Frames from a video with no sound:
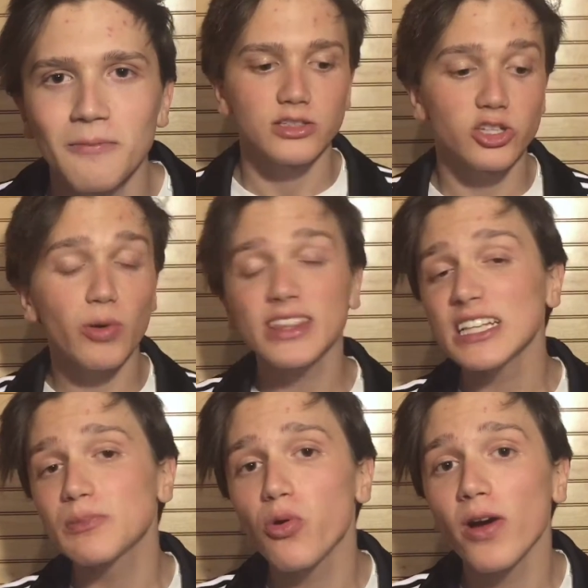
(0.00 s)
So at
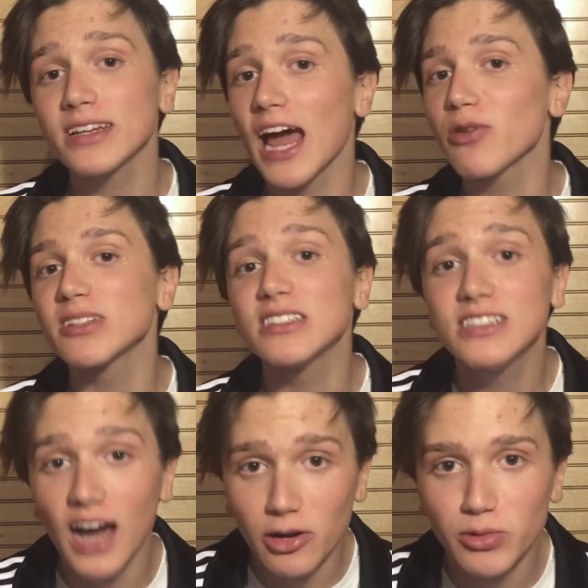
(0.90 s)
this point, I was
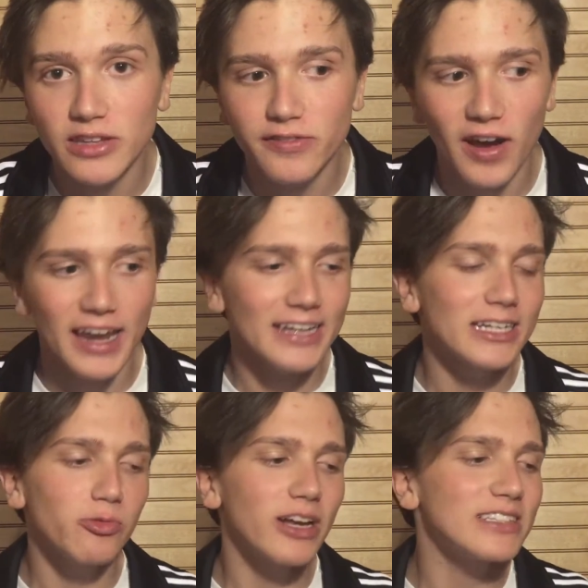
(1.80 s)
done with the fight. I
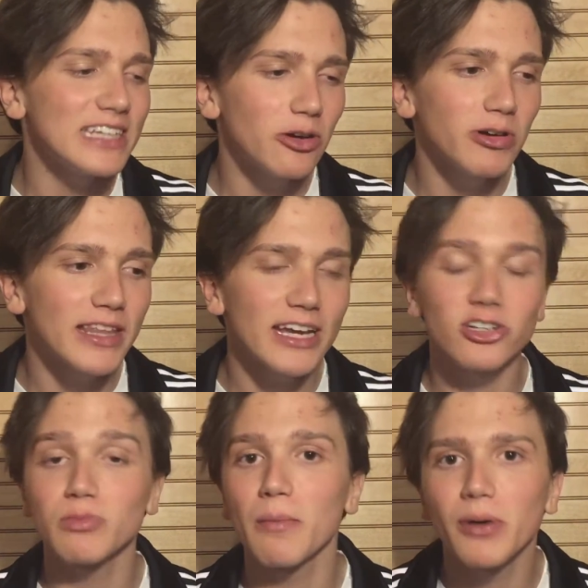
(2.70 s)
didn't want to deal with it. It
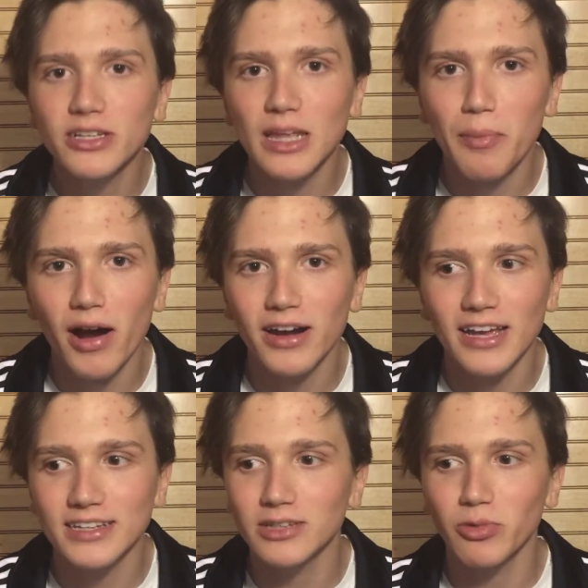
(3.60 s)
was my birthday
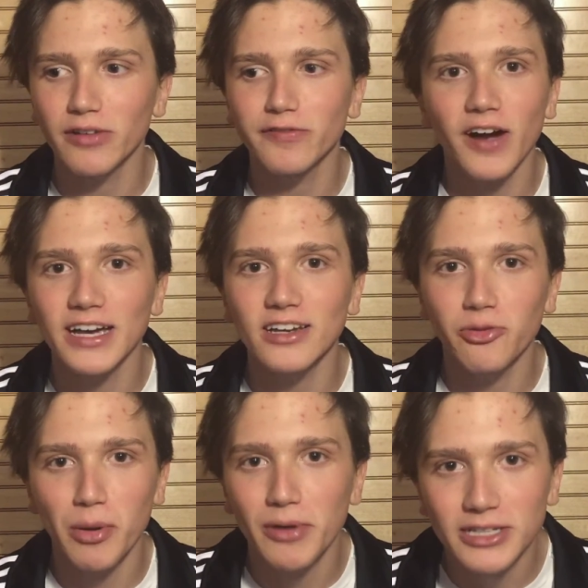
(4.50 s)
party. I didn't want to fight
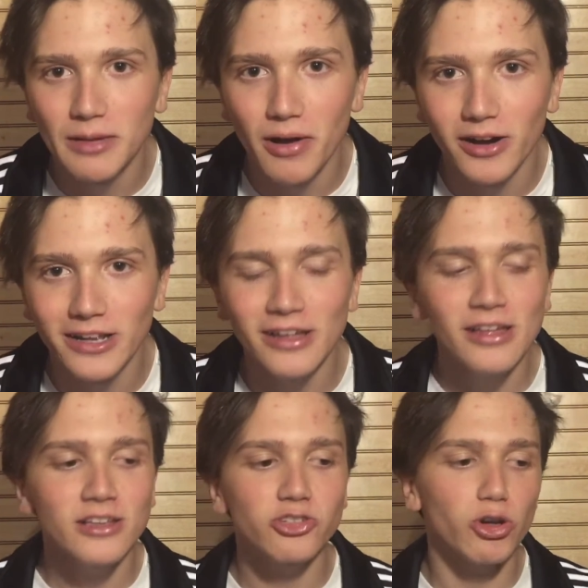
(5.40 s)
on my birthday party.
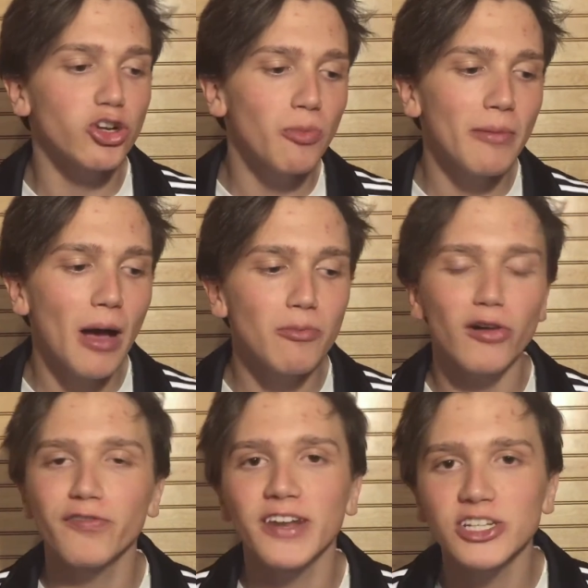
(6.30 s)
So I told my mom
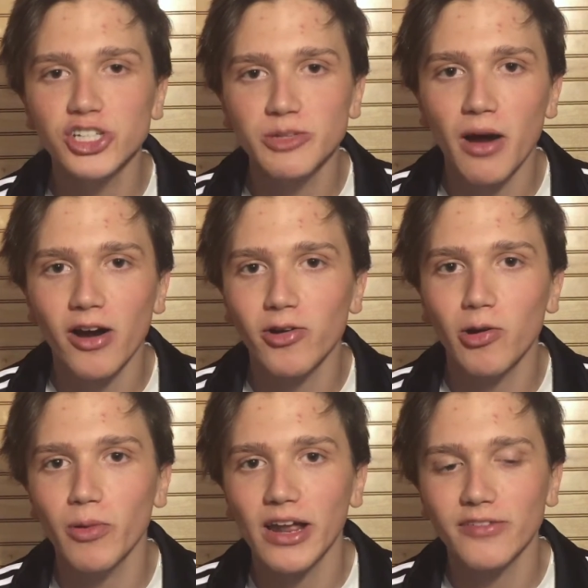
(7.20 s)
we'll finish it tomorrow
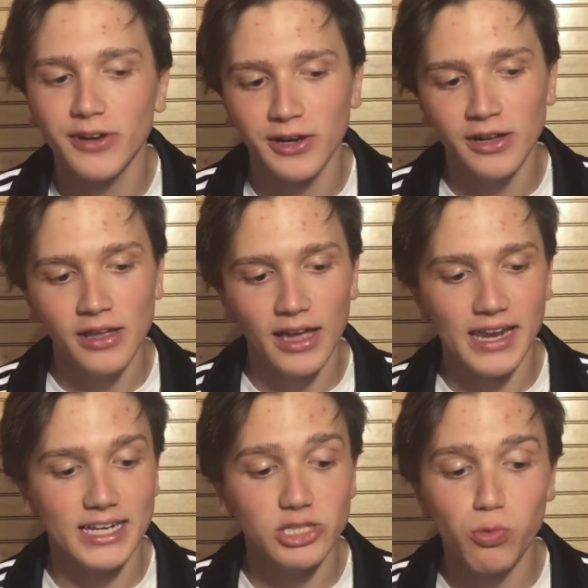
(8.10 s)
or whatever.
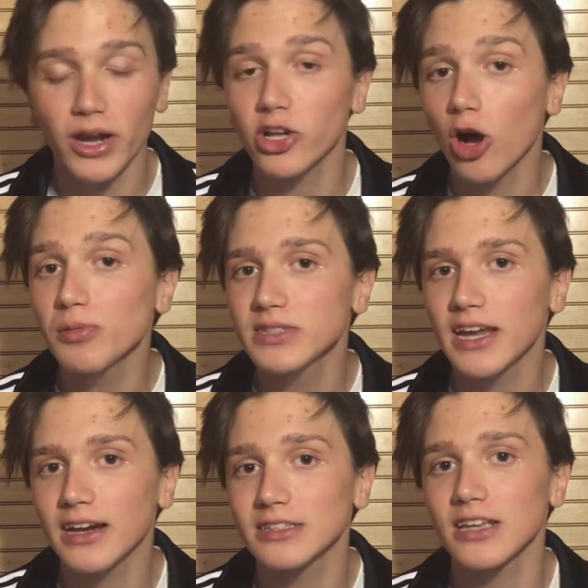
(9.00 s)
And I just wanted to go
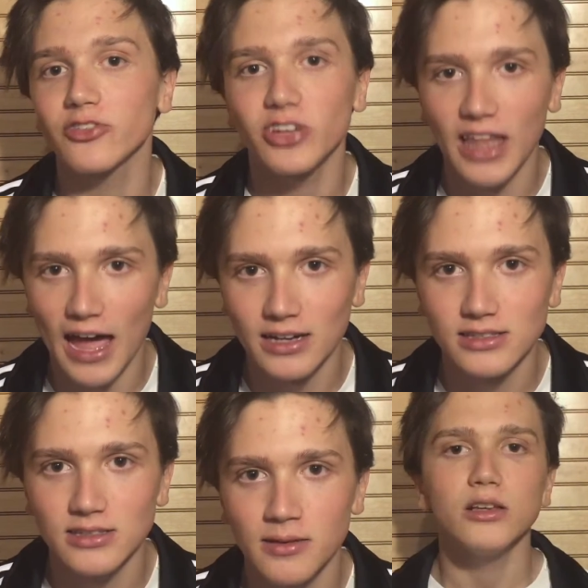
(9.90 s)
upstairs and
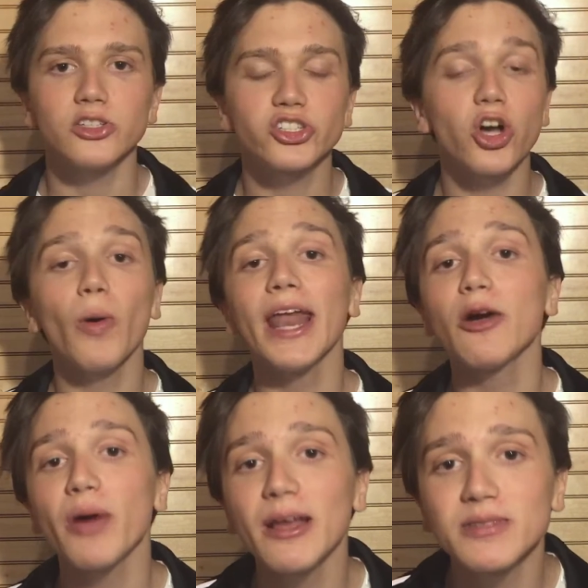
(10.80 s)
relax. So when
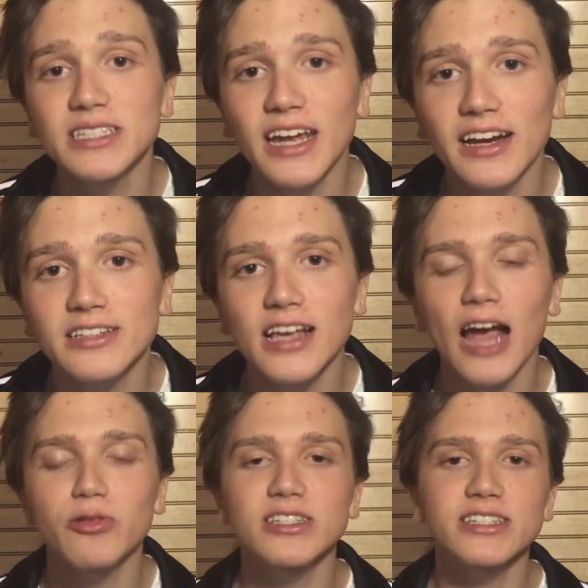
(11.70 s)
I went upstairs,
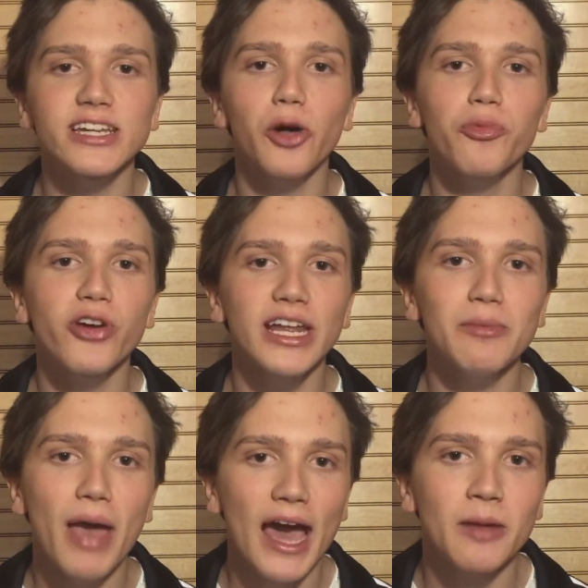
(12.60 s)
I was still pretty
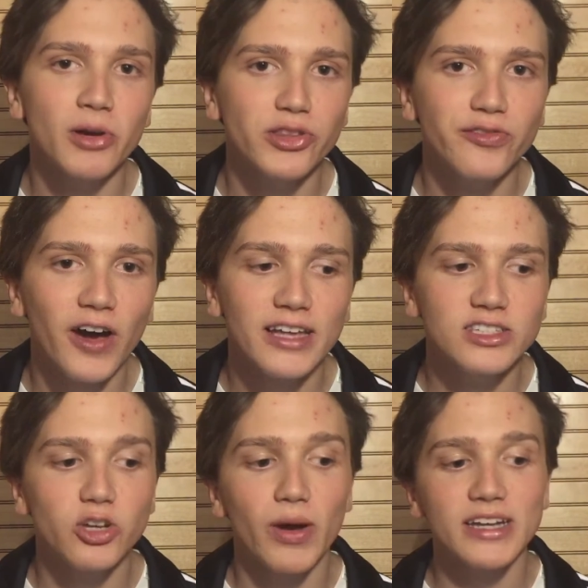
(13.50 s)
mad about the fight.
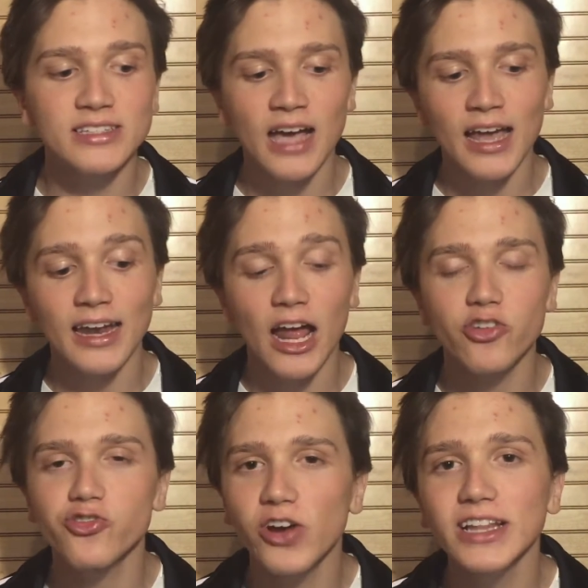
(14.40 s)
So I decided I
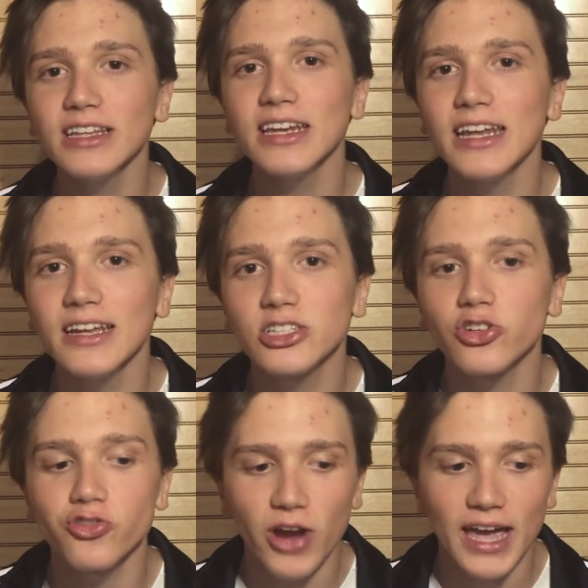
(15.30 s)
really needed
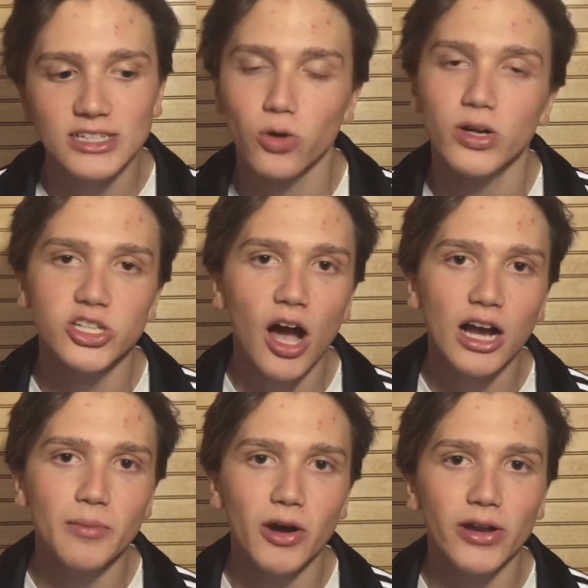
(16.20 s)
to rant or
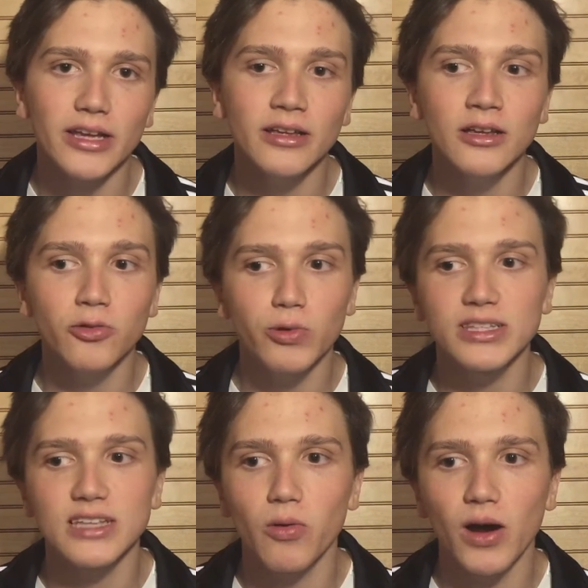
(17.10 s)
talk about it
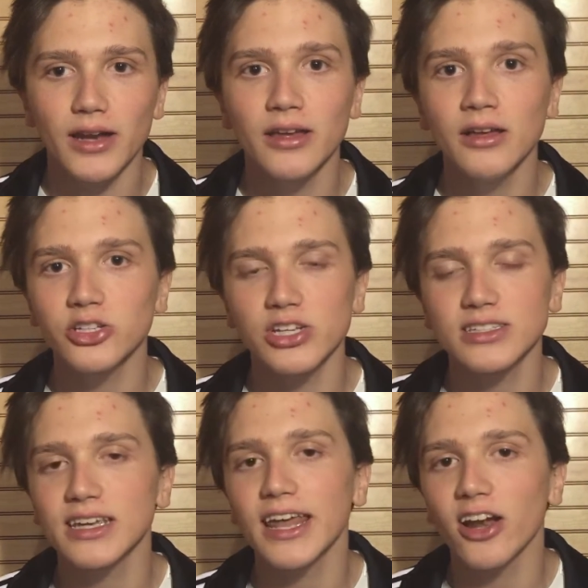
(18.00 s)
with someone
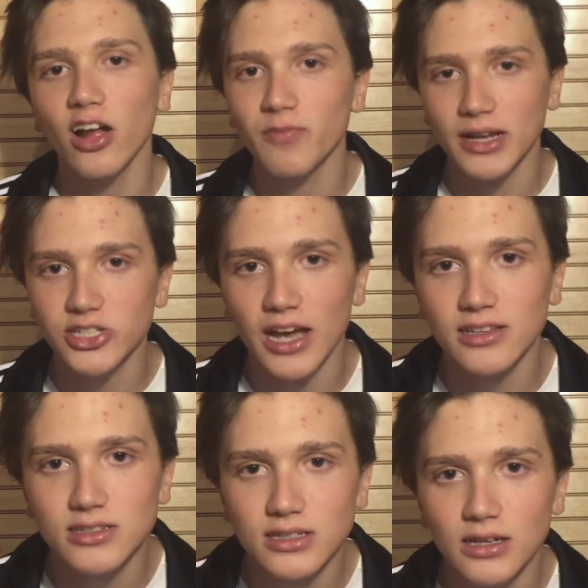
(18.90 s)
just to get it off my
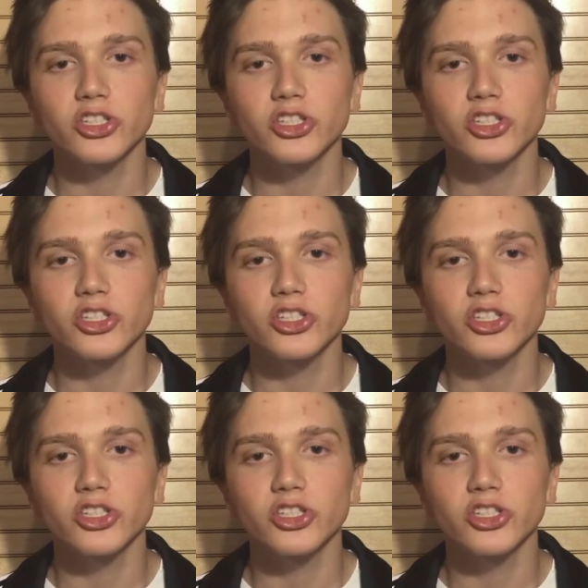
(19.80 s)
chest.